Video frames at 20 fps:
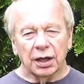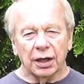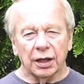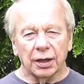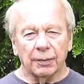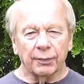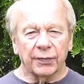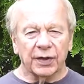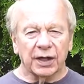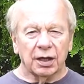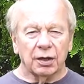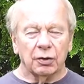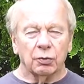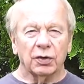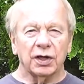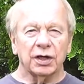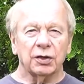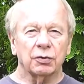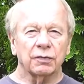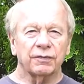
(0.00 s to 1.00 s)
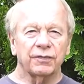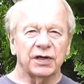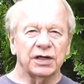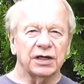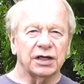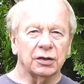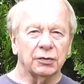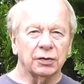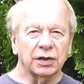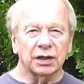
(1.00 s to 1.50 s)
When you're
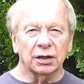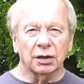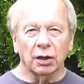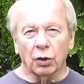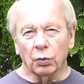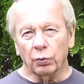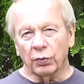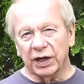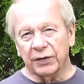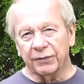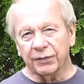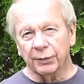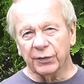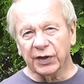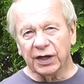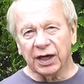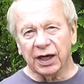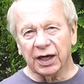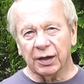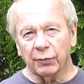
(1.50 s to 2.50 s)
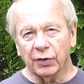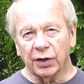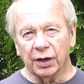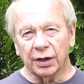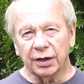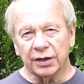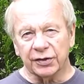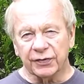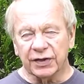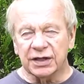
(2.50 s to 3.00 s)
videoing a long way from the
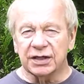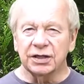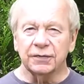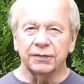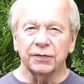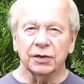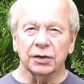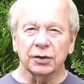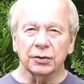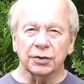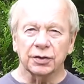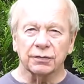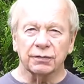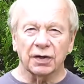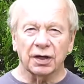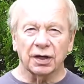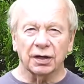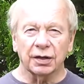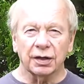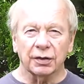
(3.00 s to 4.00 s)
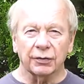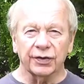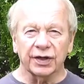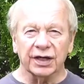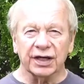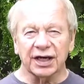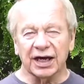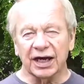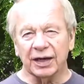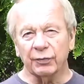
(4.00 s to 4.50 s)
camera, it's very difficult to rely on
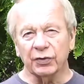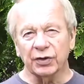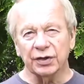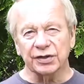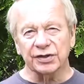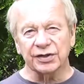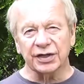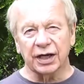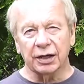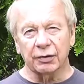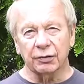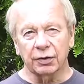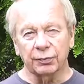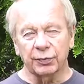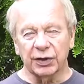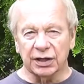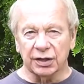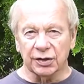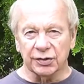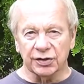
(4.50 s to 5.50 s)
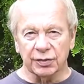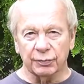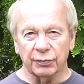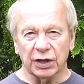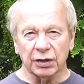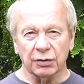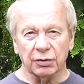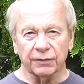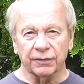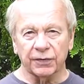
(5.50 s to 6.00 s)
the camera sound because the
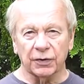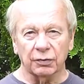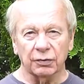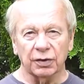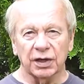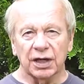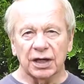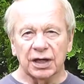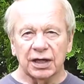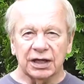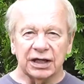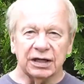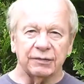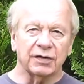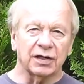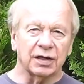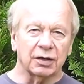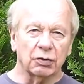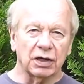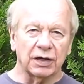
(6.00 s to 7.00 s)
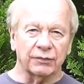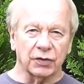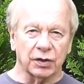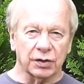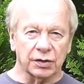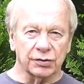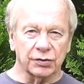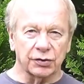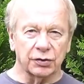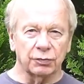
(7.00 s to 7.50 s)
microphone, even though I've
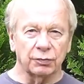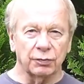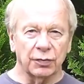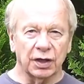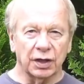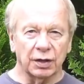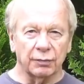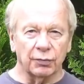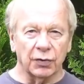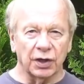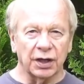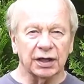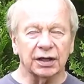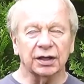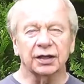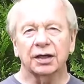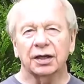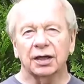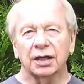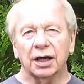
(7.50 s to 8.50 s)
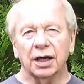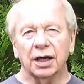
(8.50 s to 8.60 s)
got a zoom mic,